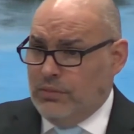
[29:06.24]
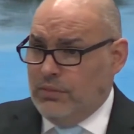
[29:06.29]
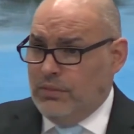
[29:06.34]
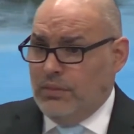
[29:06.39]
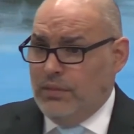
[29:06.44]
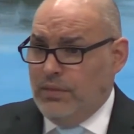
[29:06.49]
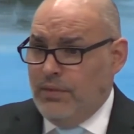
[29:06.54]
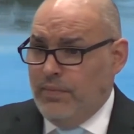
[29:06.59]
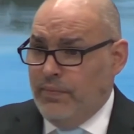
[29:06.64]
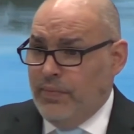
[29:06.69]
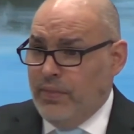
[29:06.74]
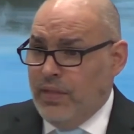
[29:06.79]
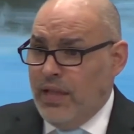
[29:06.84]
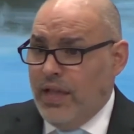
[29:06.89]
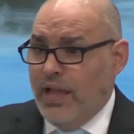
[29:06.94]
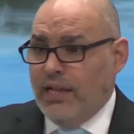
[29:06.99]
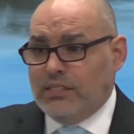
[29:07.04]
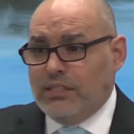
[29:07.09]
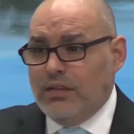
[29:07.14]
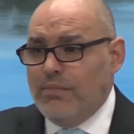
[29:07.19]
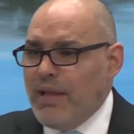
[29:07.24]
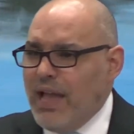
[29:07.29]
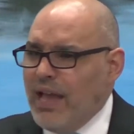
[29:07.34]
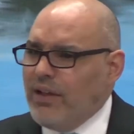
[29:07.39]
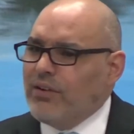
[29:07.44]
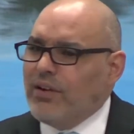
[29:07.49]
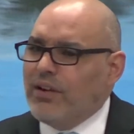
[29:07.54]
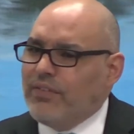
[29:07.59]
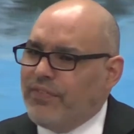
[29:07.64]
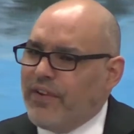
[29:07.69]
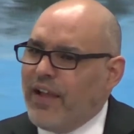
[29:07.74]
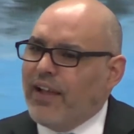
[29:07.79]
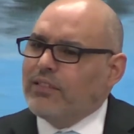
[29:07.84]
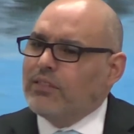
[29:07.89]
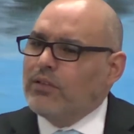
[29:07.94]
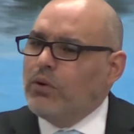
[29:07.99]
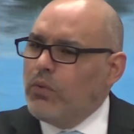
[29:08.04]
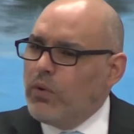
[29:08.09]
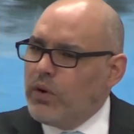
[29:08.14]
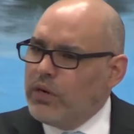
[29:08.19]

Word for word: to. As a matter of fact,